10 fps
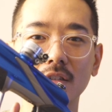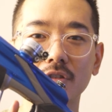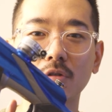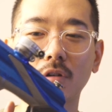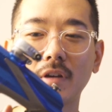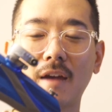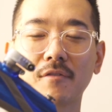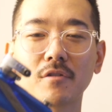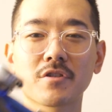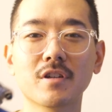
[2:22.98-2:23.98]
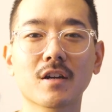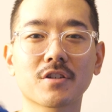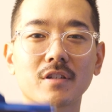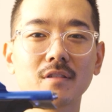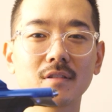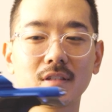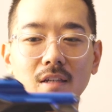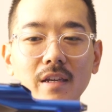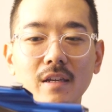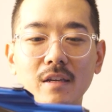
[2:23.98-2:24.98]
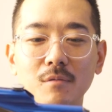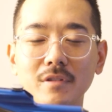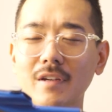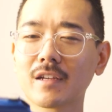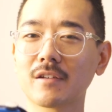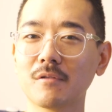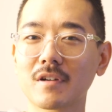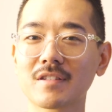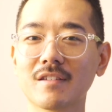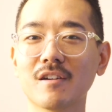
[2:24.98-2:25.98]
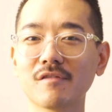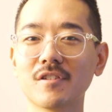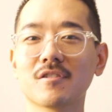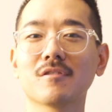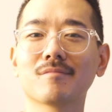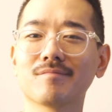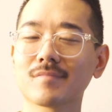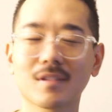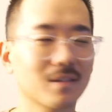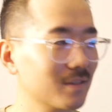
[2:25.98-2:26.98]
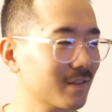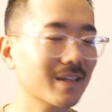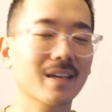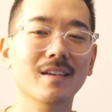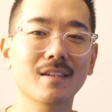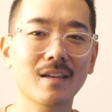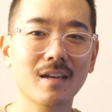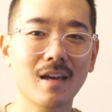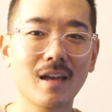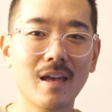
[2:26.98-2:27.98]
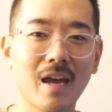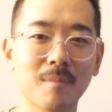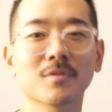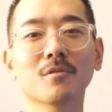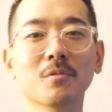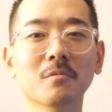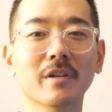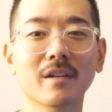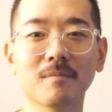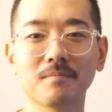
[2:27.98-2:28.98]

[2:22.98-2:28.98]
Shortly after introductions, he was like, you want to see the LV2? It's like, absolutely.